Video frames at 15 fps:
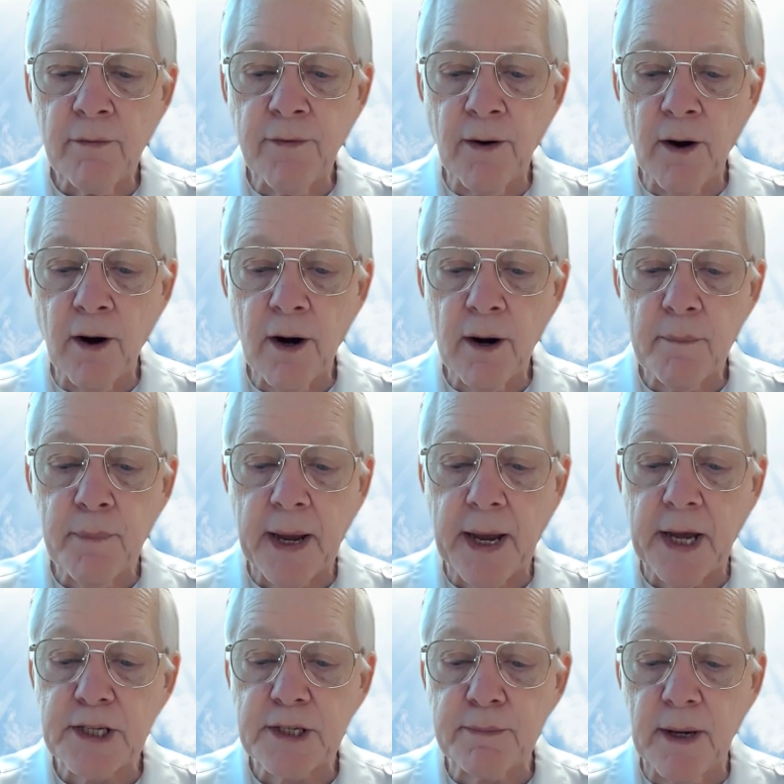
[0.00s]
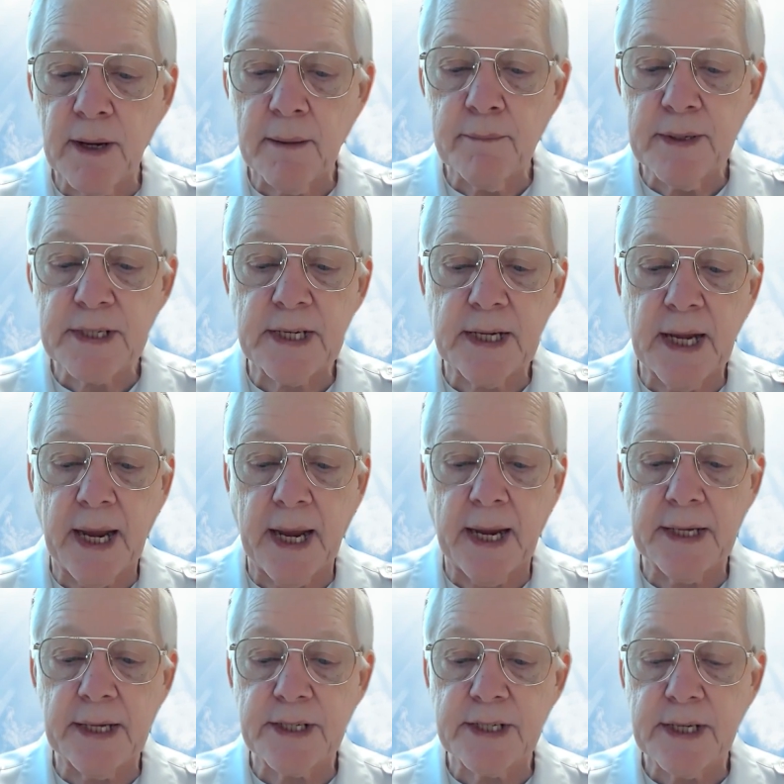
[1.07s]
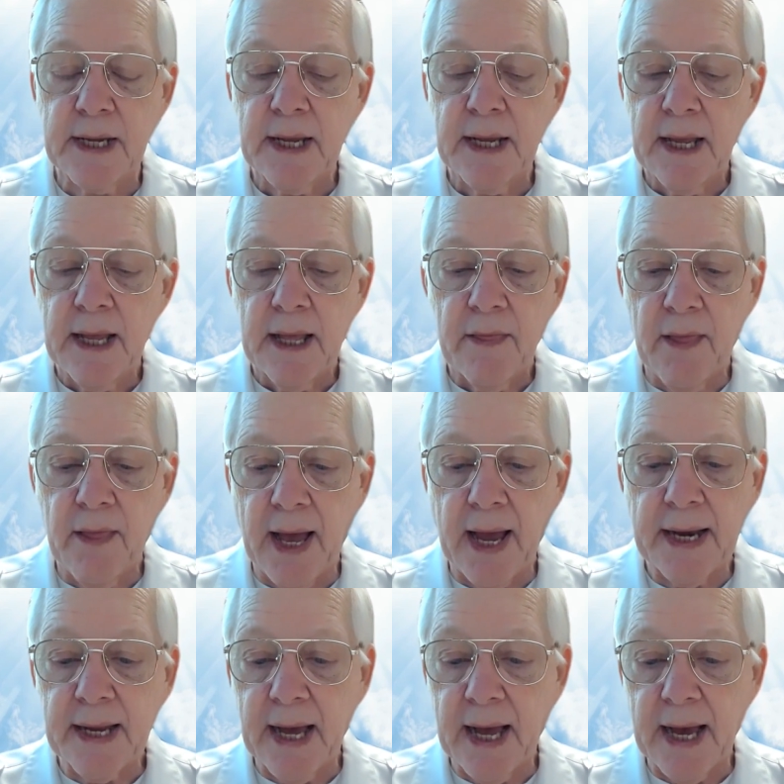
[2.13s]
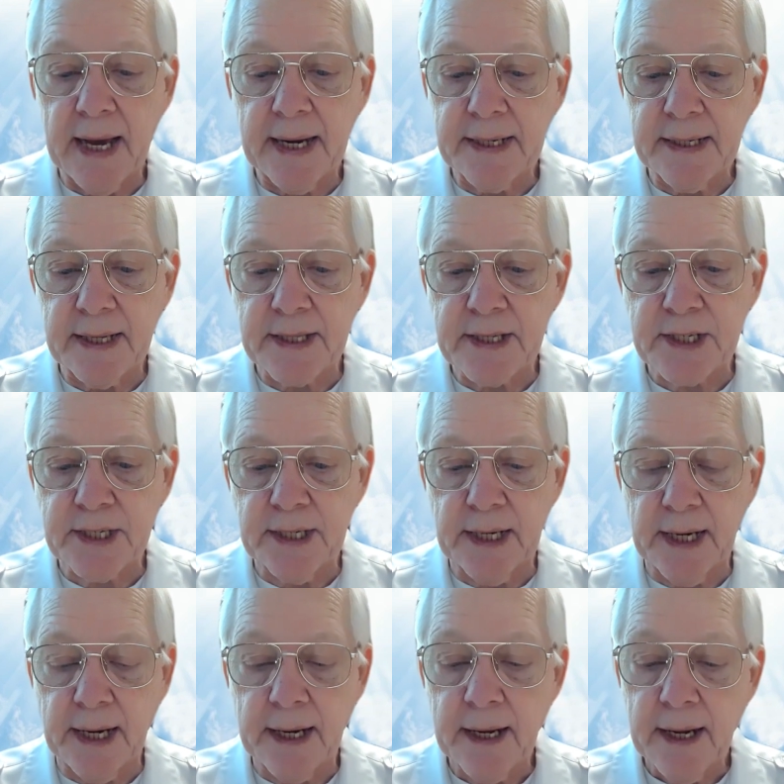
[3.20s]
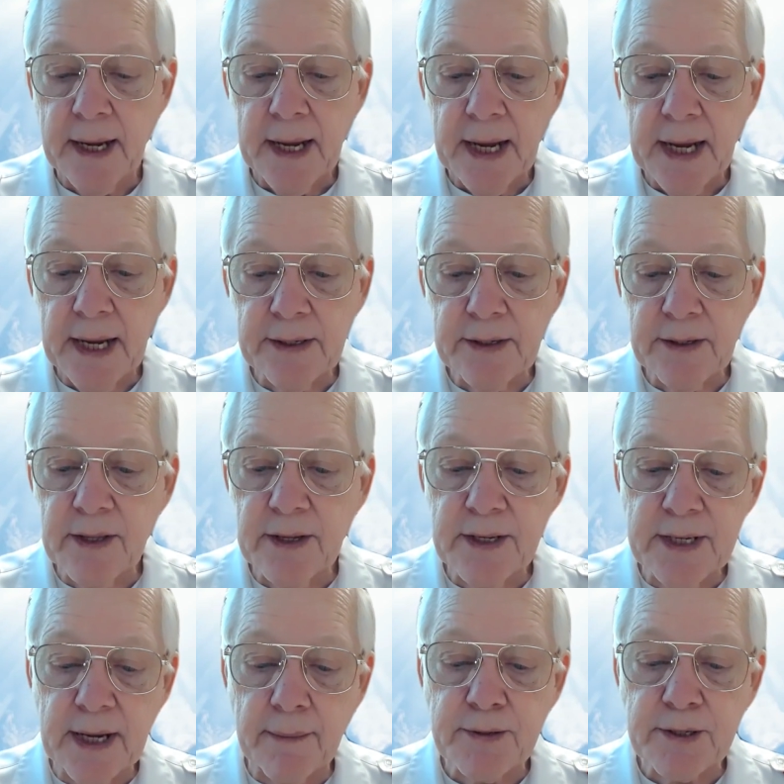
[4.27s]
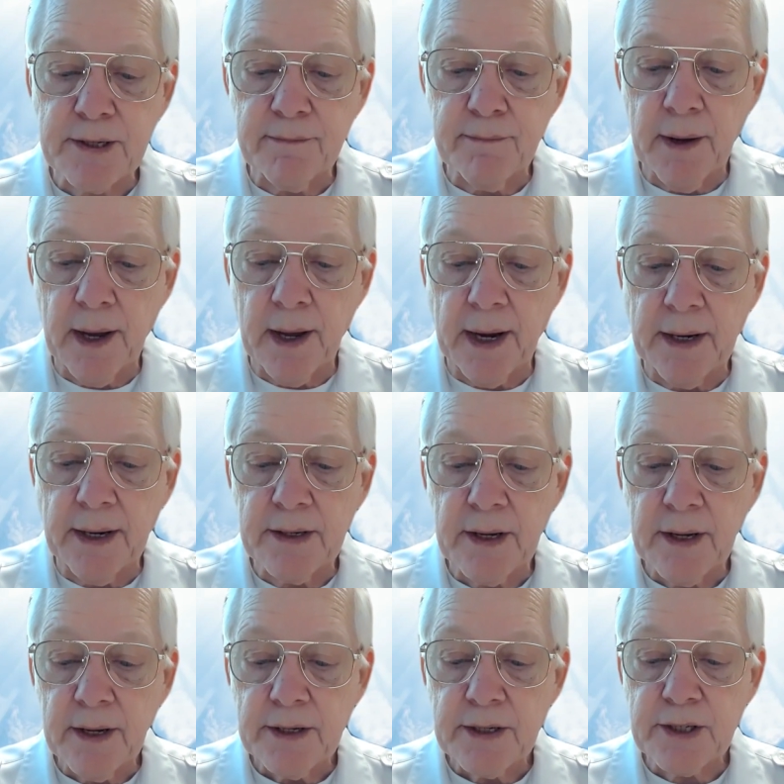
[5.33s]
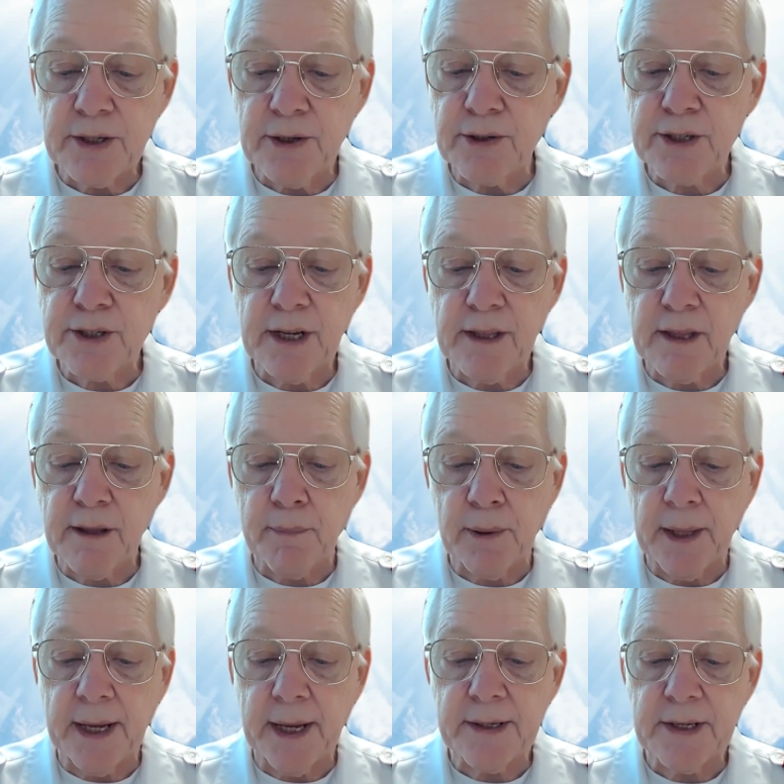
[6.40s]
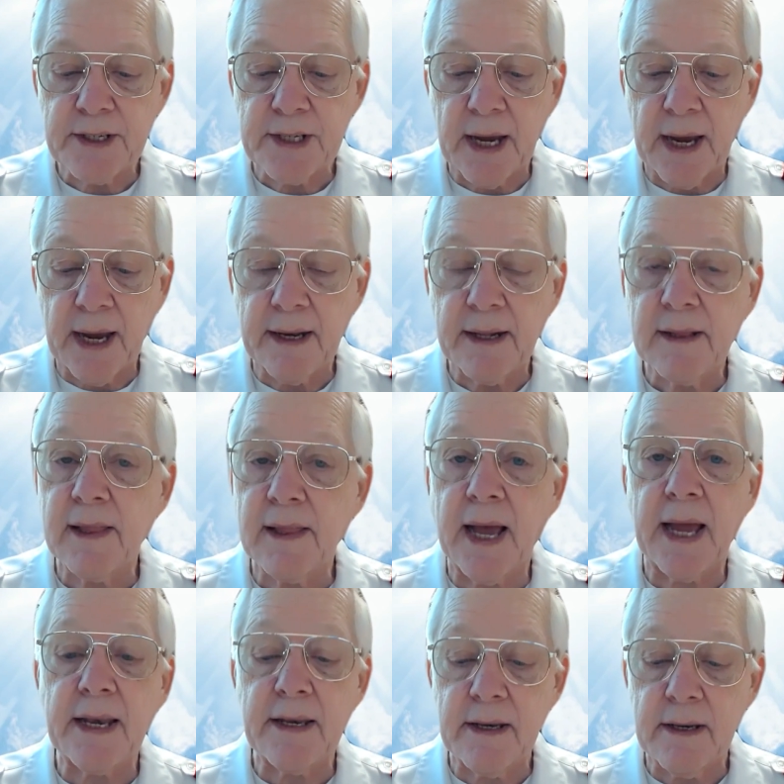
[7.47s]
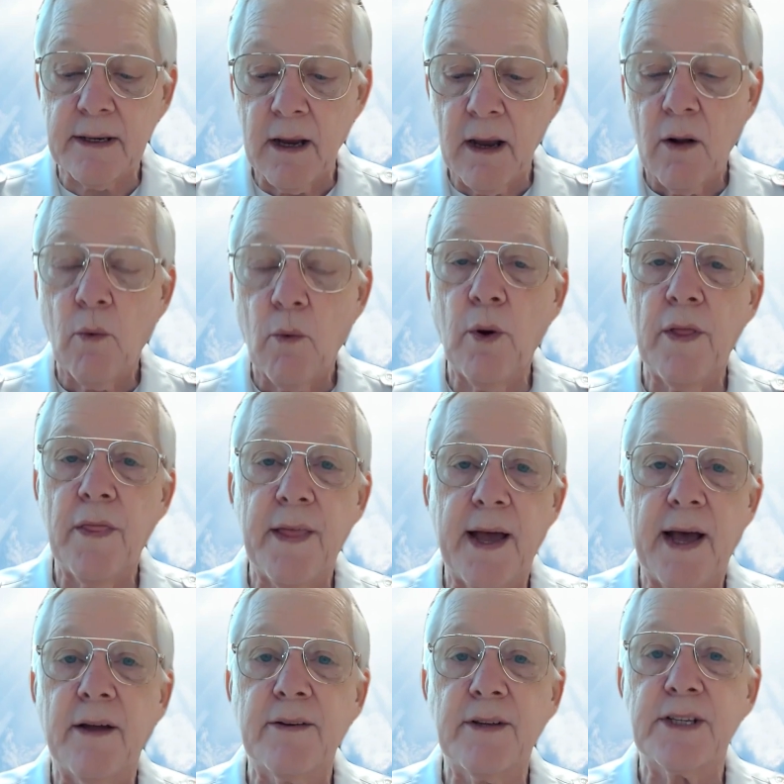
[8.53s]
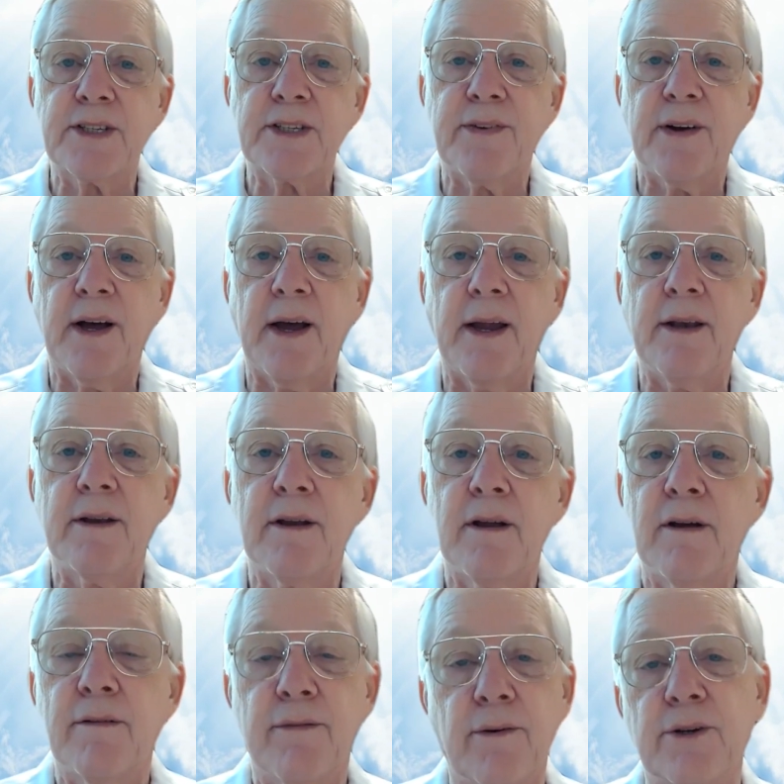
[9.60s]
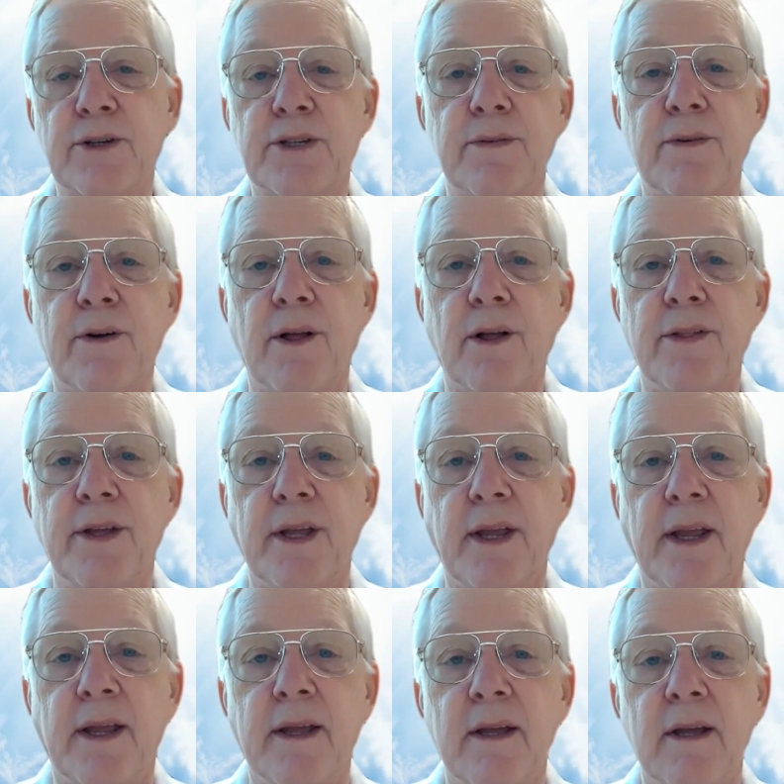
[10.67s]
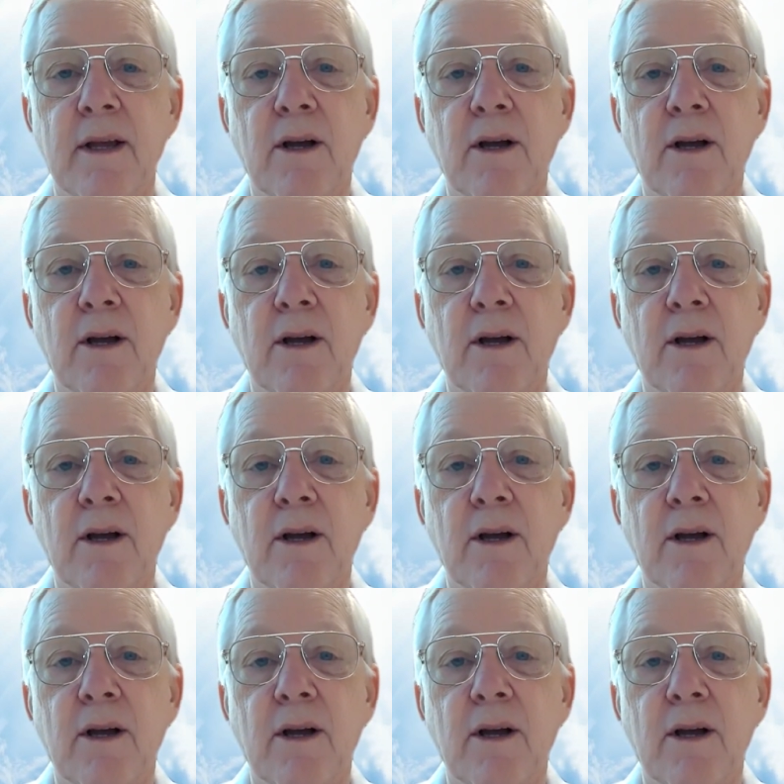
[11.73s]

"Far past my busy hands, thine eye doth see, into the depths of mine, searching the plain design, gladdened when thou dost find, first of all, thee."